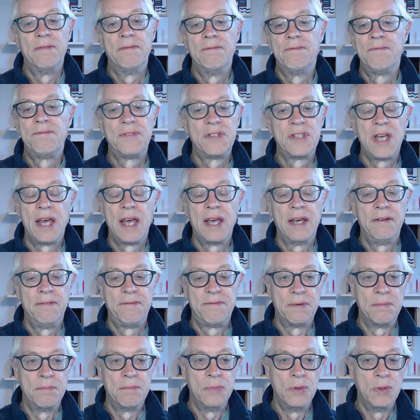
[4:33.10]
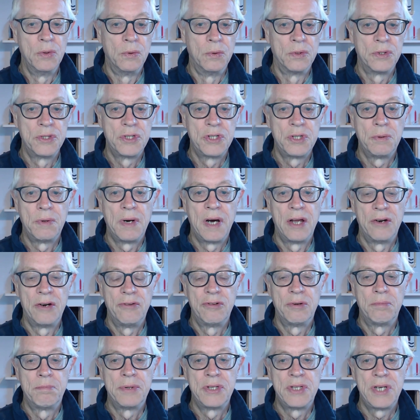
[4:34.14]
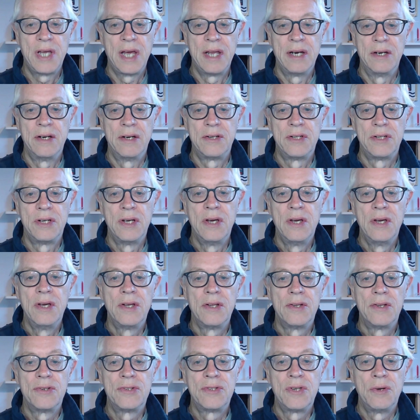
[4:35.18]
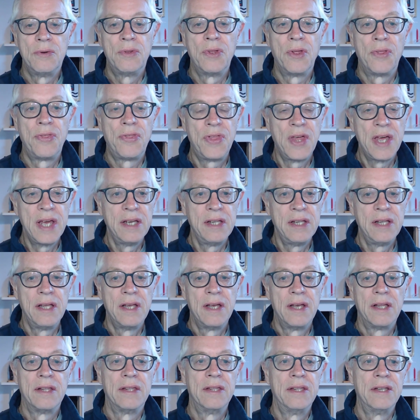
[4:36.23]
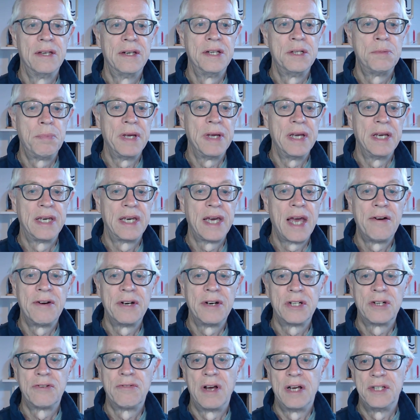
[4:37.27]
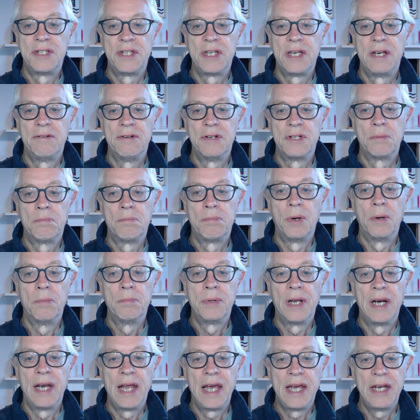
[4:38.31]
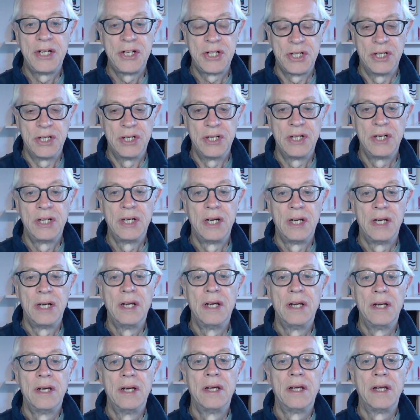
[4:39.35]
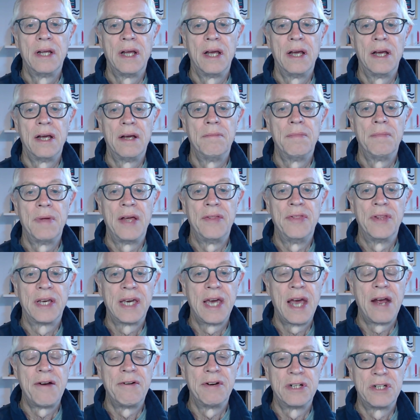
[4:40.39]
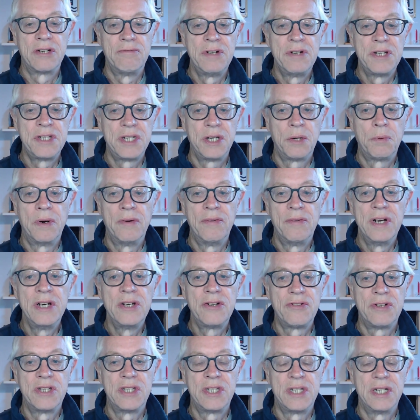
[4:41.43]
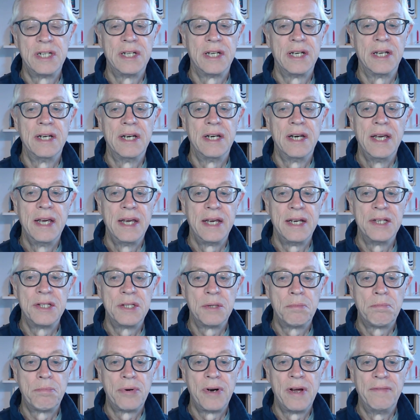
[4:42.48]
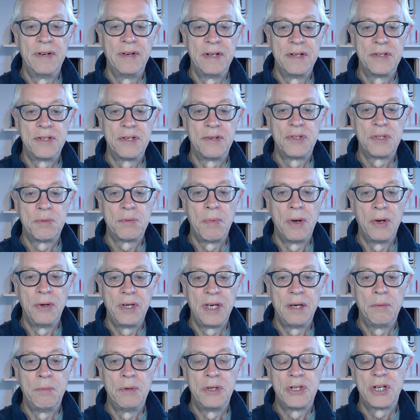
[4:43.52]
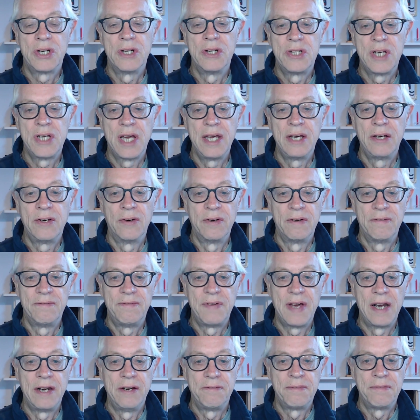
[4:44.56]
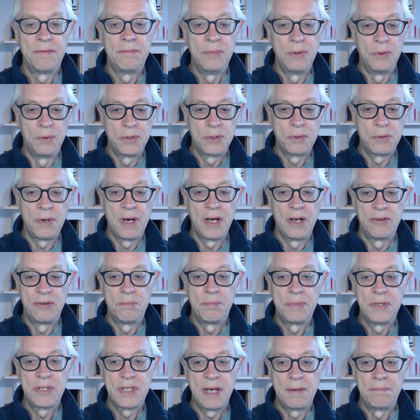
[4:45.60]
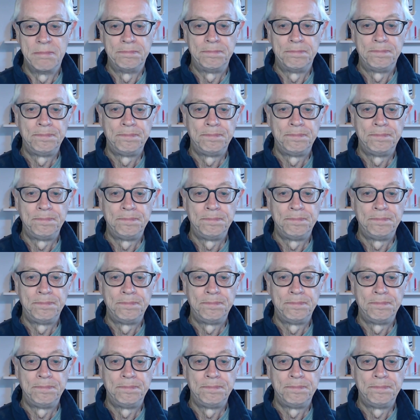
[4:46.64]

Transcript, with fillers: say, from zero to one hundred percent. So the thing that is being characterized here is the population, um, and the characteristic we're interested in is the prevalence of smoking, which can take on a value from zero to one hundred percent.